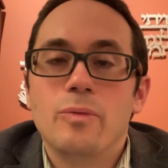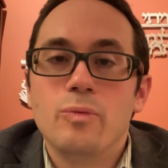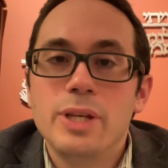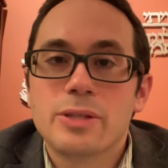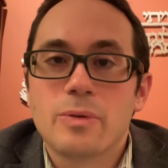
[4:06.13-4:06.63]

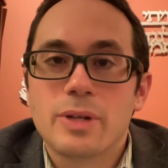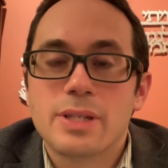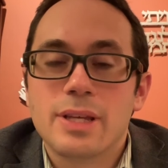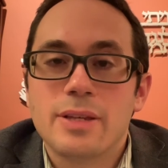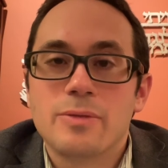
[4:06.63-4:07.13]

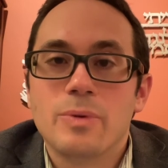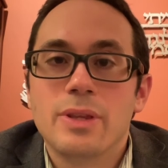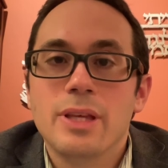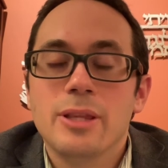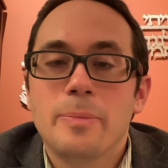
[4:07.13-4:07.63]
resources
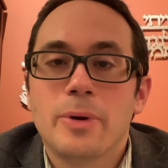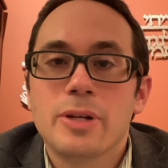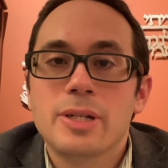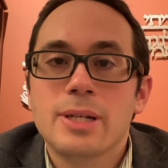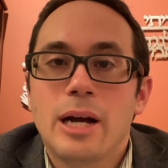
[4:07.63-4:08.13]
within the
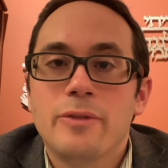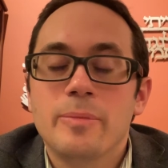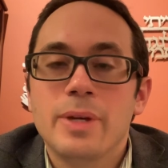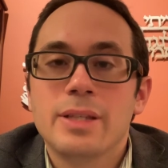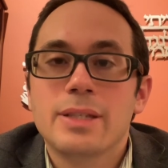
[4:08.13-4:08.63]
Persian
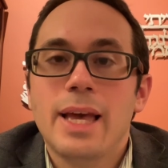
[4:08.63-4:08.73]
government